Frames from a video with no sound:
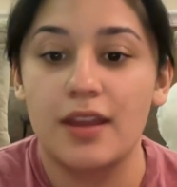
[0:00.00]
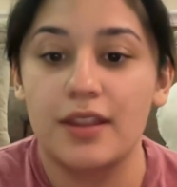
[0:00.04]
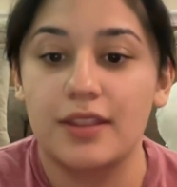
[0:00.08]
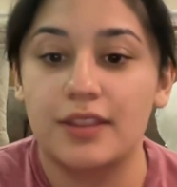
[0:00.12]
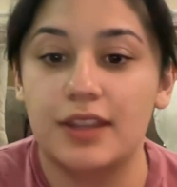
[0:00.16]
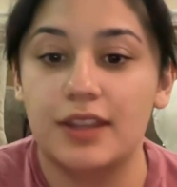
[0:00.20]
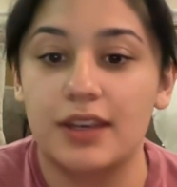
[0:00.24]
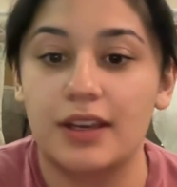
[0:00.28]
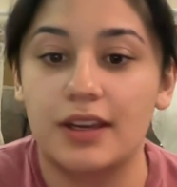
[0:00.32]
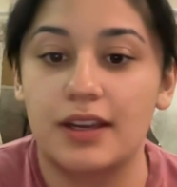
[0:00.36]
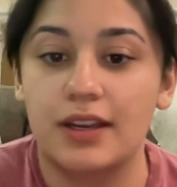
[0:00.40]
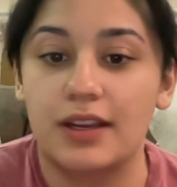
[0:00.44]

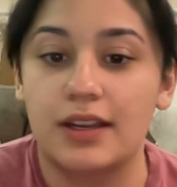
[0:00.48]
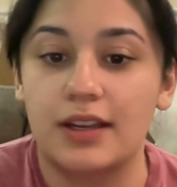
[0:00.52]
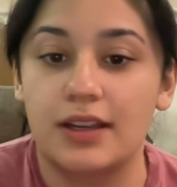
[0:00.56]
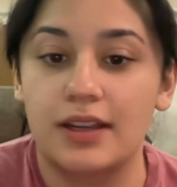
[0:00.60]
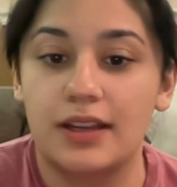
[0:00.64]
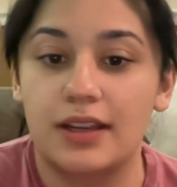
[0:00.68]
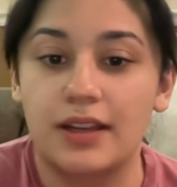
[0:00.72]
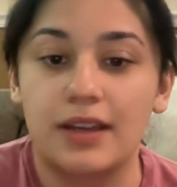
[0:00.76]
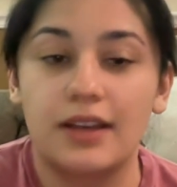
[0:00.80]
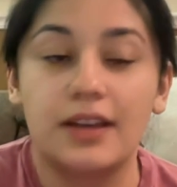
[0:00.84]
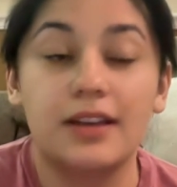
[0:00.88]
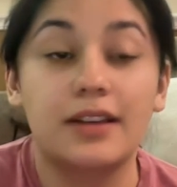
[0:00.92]
The
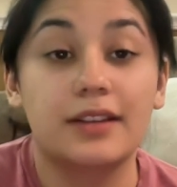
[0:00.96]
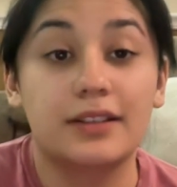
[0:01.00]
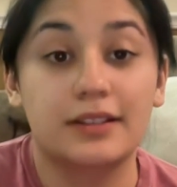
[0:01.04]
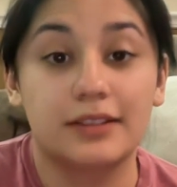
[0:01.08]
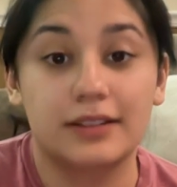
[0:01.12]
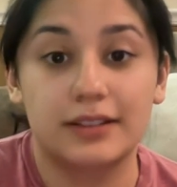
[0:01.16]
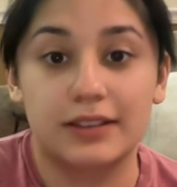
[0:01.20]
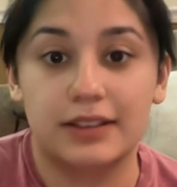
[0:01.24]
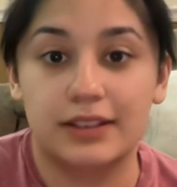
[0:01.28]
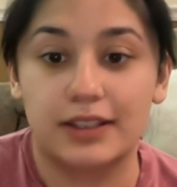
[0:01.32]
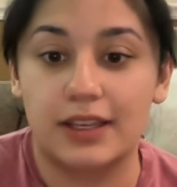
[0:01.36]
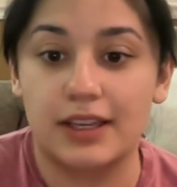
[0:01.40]

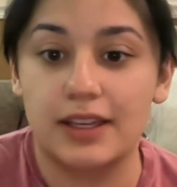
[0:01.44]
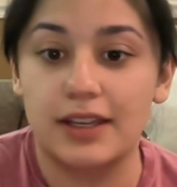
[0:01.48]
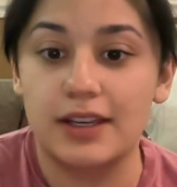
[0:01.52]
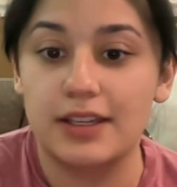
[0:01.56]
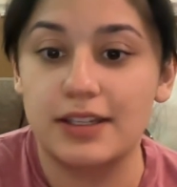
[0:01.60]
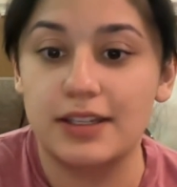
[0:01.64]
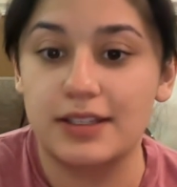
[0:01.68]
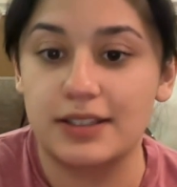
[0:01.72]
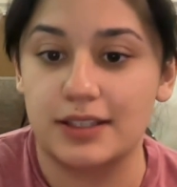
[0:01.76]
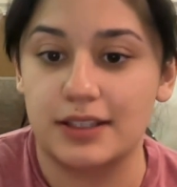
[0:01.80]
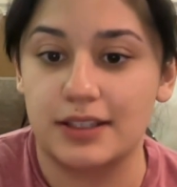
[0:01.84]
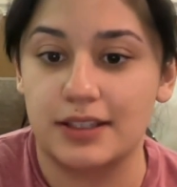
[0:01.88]

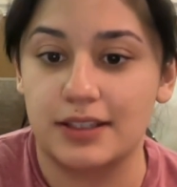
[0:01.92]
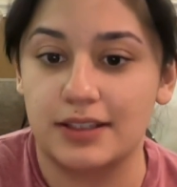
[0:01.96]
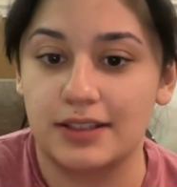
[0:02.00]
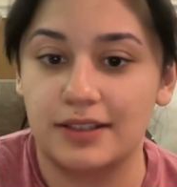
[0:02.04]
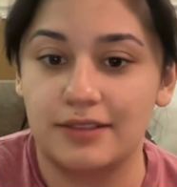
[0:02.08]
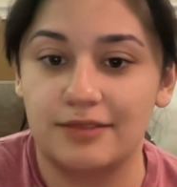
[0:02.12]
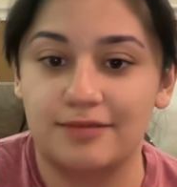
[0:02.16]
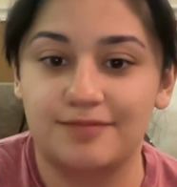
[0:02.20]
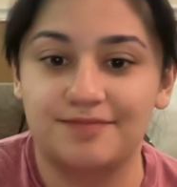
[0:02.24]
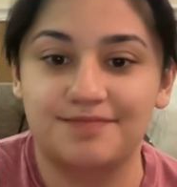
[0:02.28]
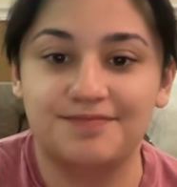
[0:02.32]
Keynesian